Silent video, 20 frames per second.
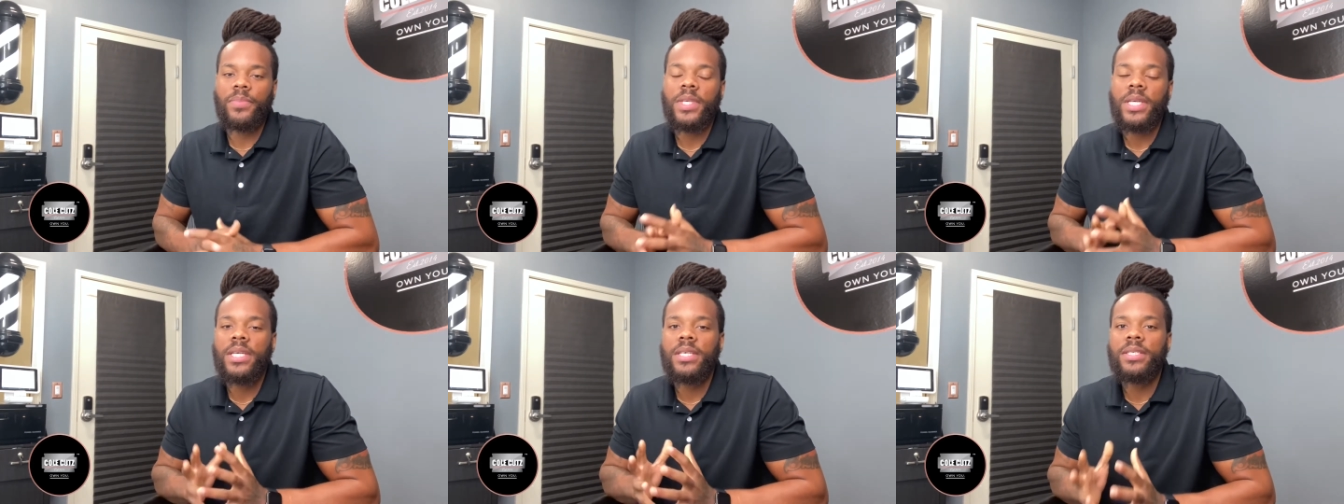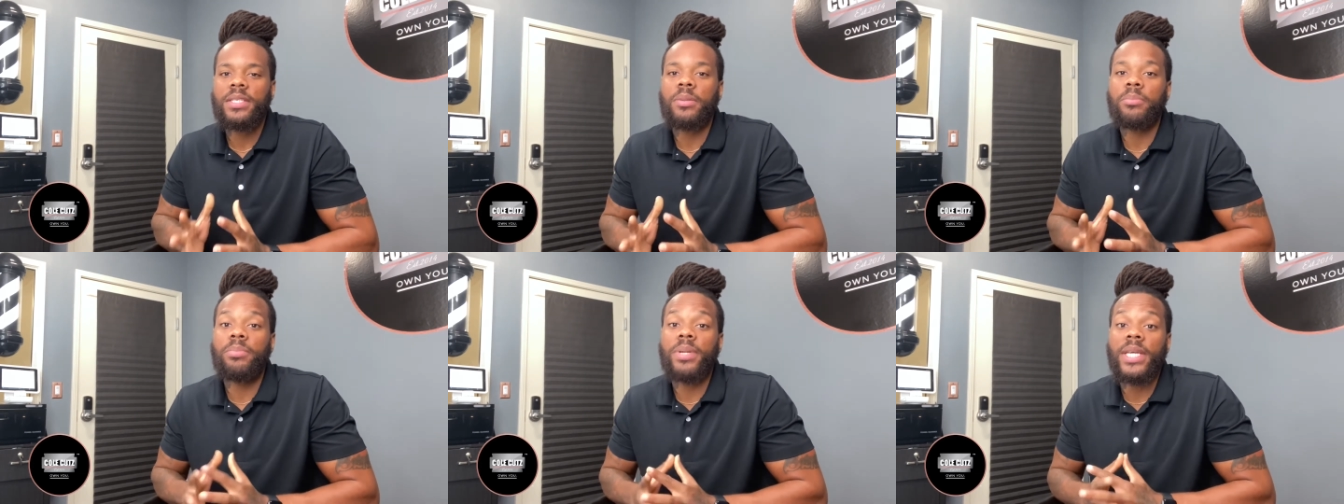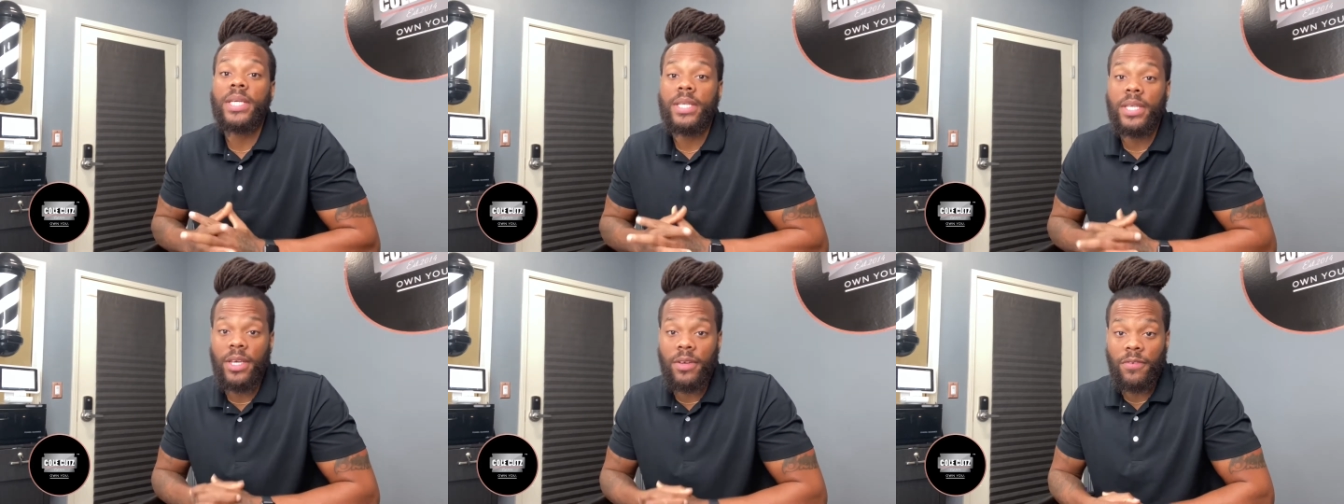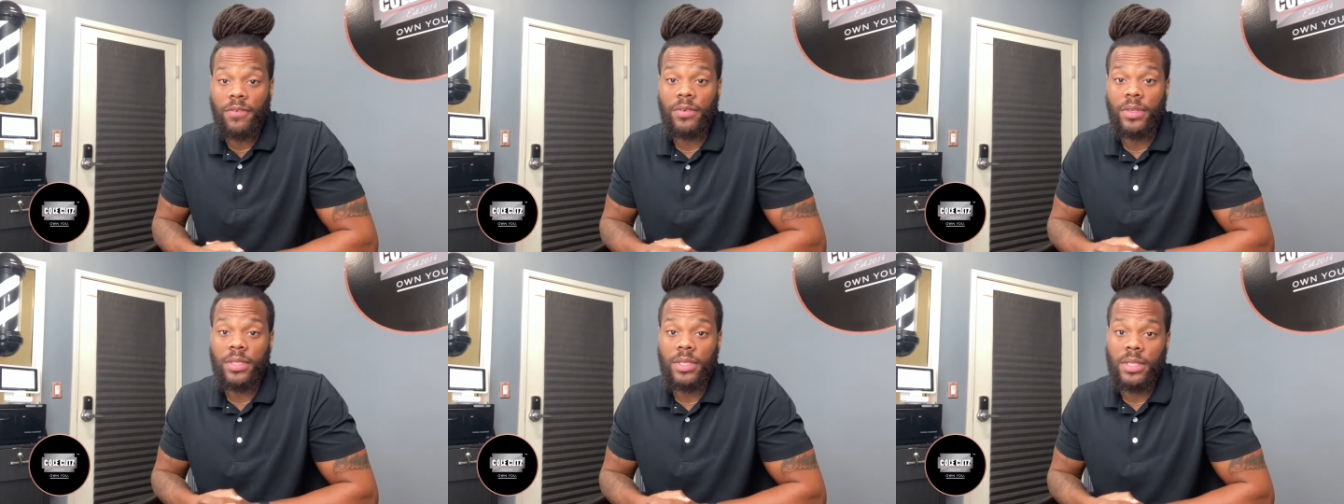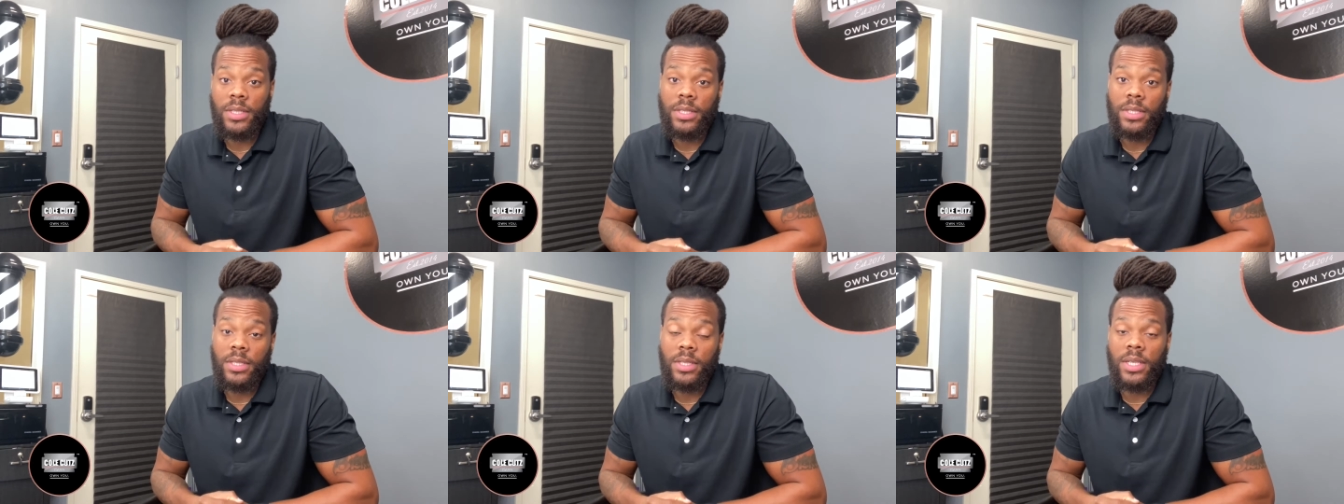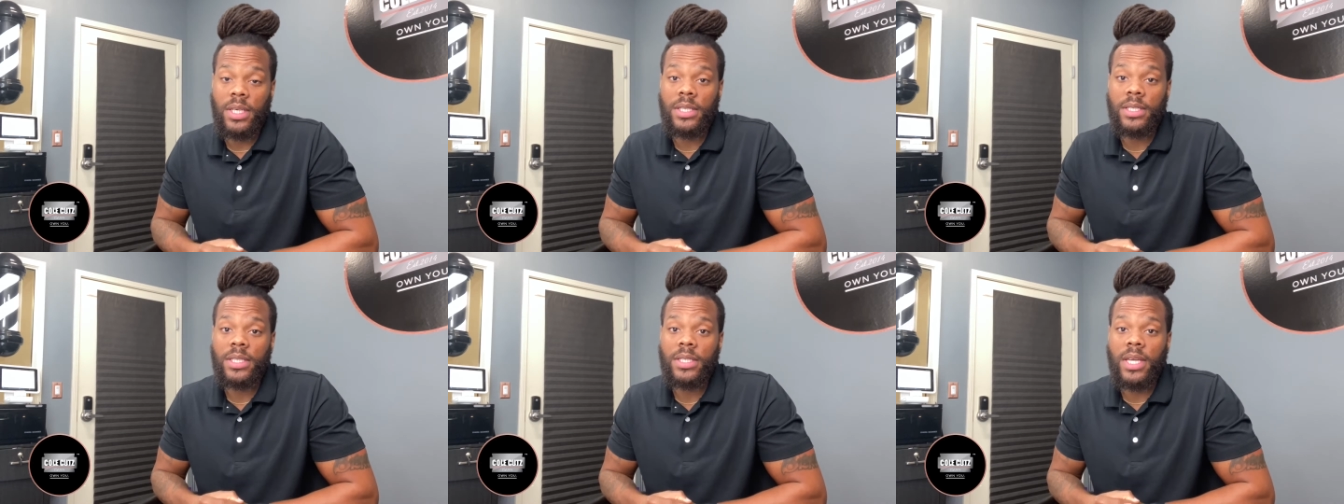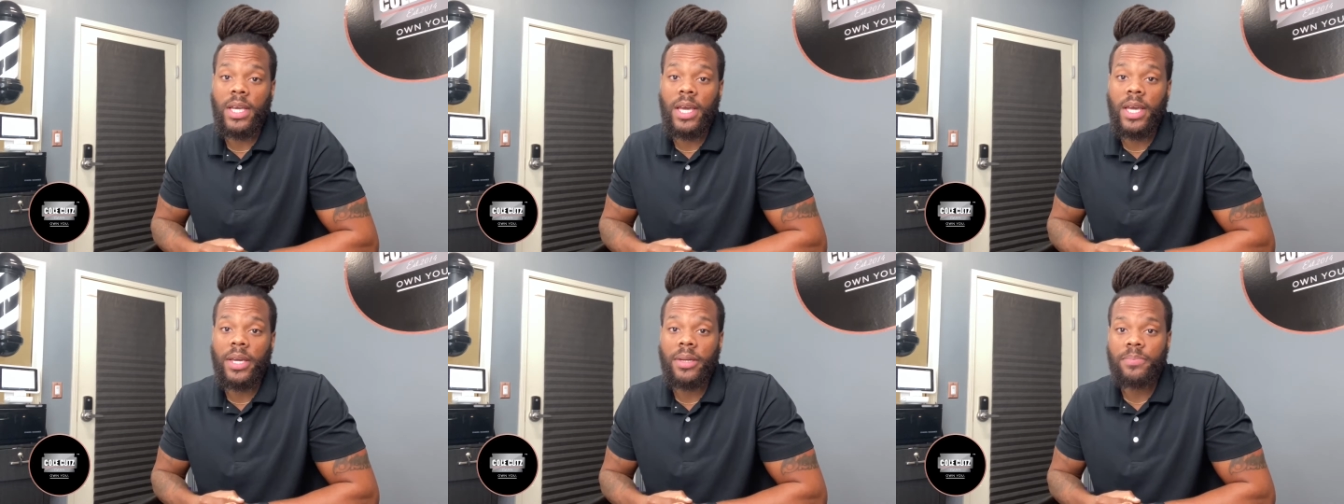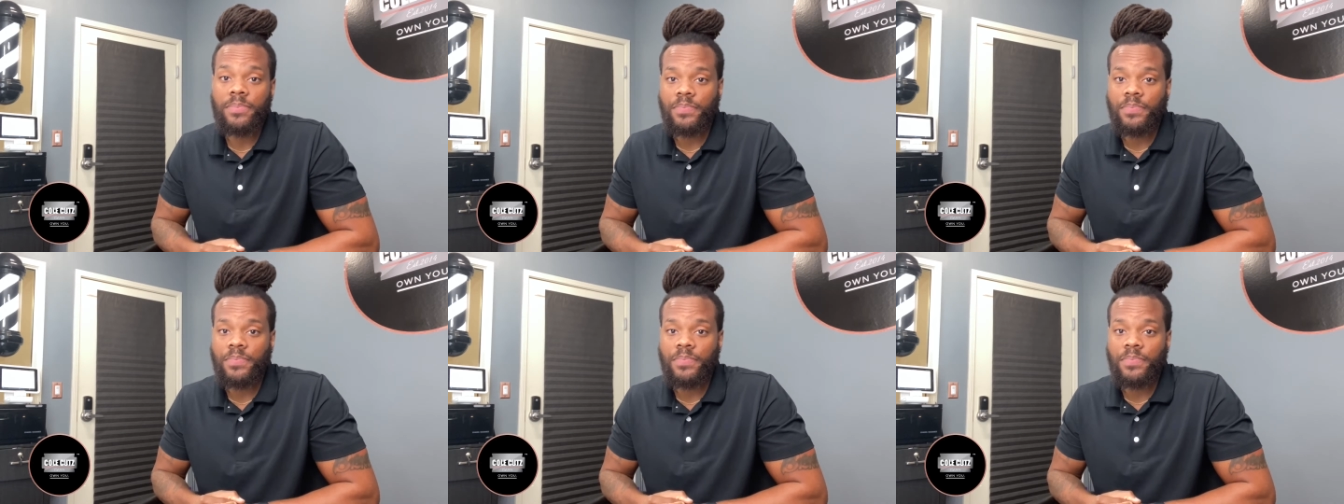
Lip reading: It's a big difference. You understand?